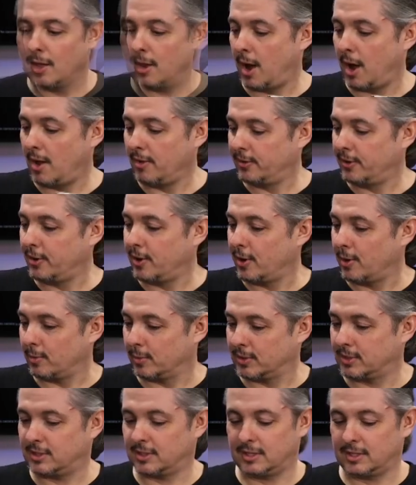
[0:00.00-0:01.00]
Other
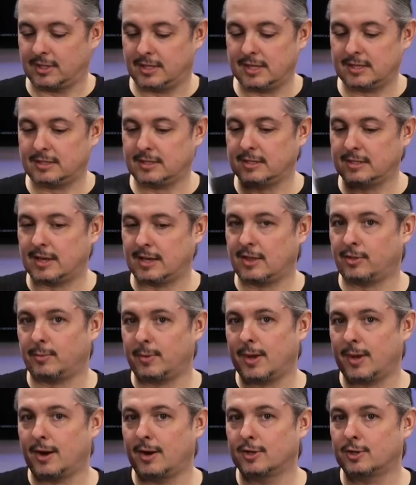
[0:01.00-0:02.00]
notes, this is a
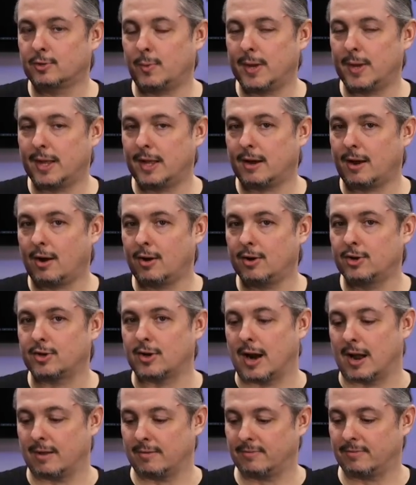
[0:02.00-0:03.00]
320 gig hard
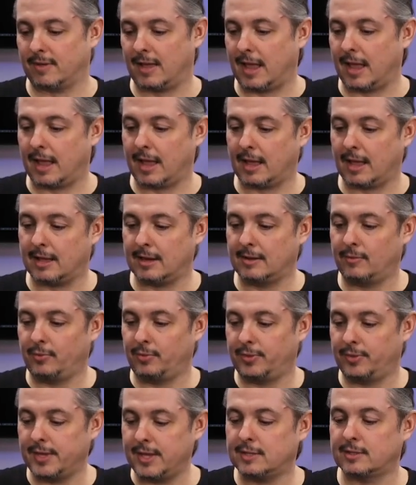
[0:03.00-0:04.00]
drive, and
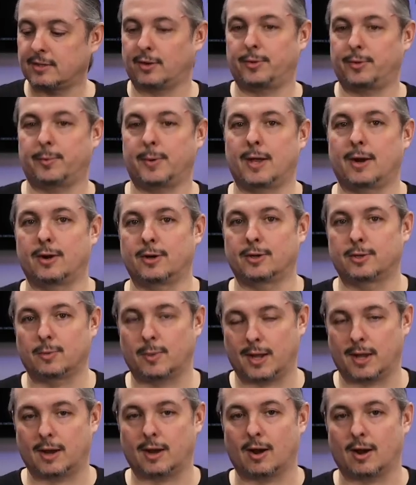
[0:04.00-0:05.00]
these are
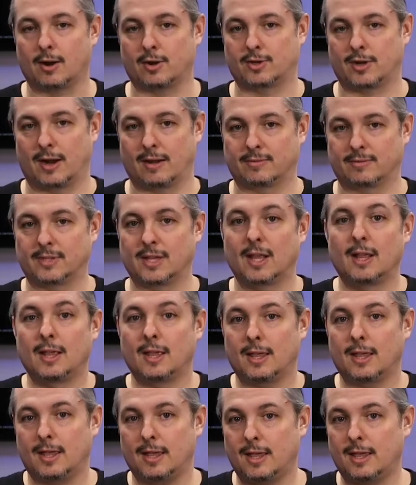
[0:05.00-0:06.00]
320 gig hard drives.
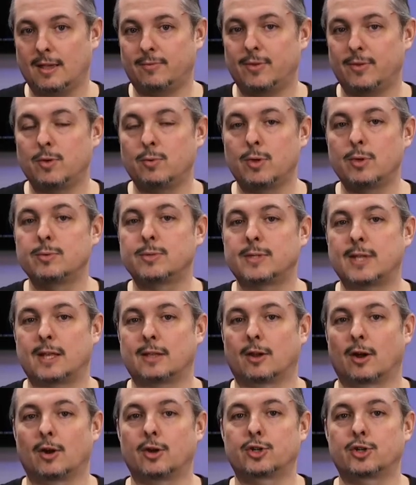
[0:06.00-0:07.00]
If you use a
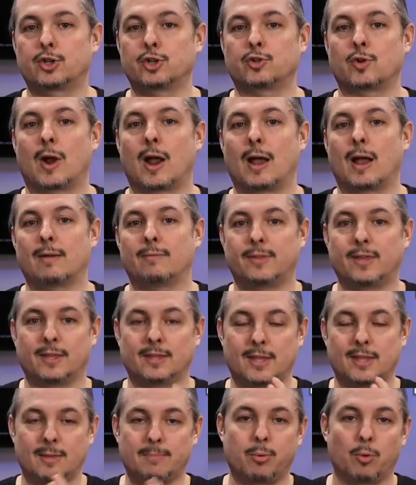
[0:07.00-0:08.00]
larger drive than
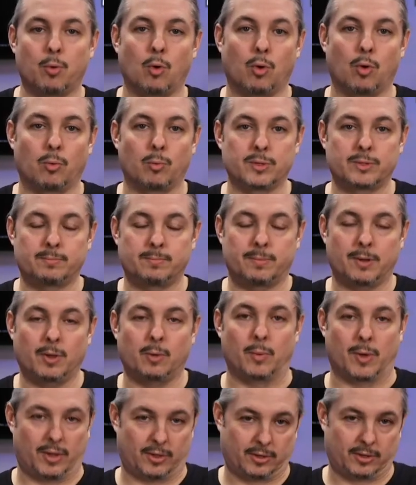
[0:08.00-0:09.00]
the pool was built
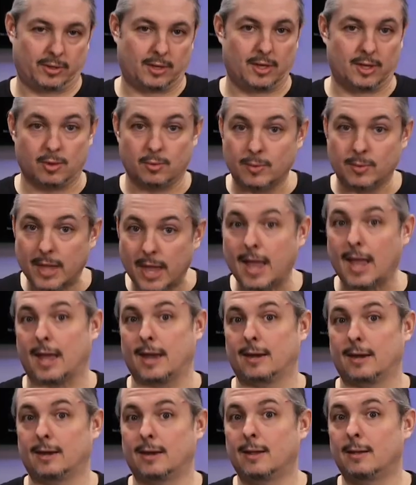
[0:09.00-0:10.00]
with, you
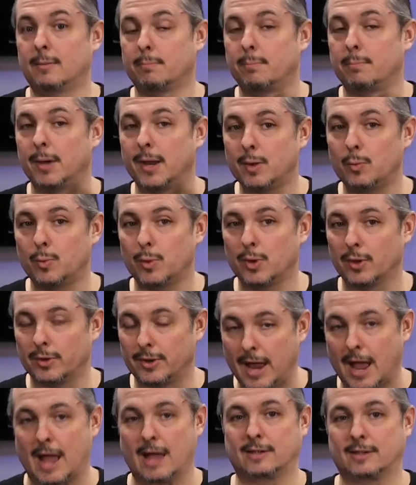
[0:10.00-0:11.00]
can but it will
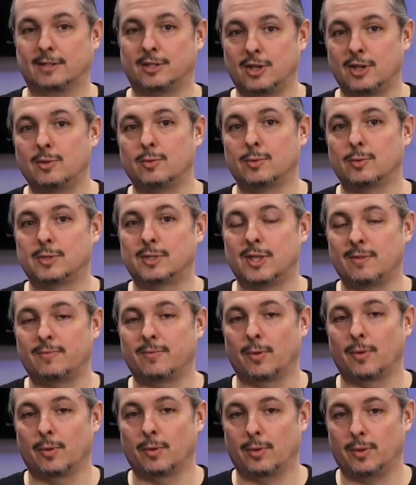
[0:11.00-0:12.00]
not use the
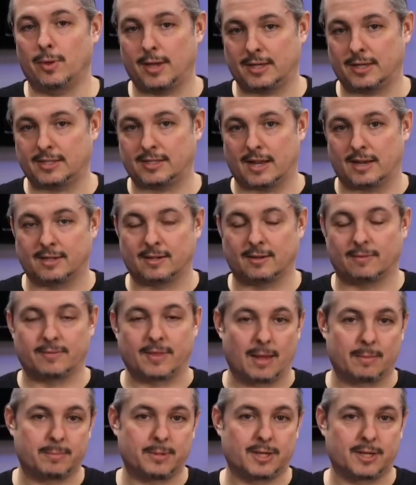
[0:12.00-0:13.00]
full extent of
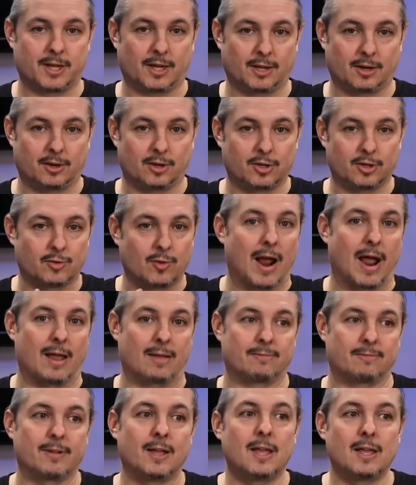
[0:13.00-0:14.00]
that particular
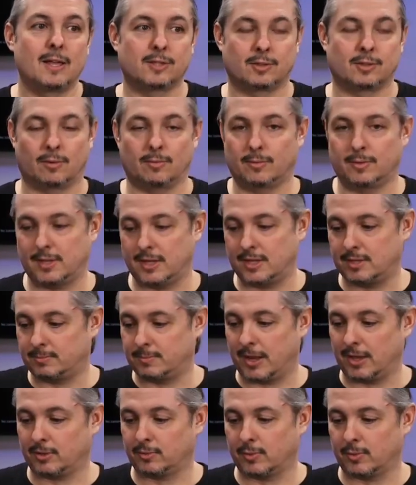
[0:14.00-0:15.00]
drive. So these
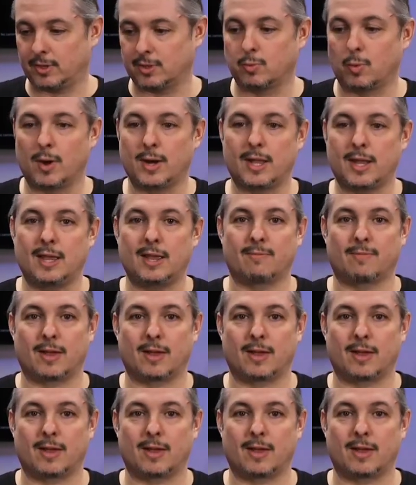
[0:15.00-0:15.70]
being 320, if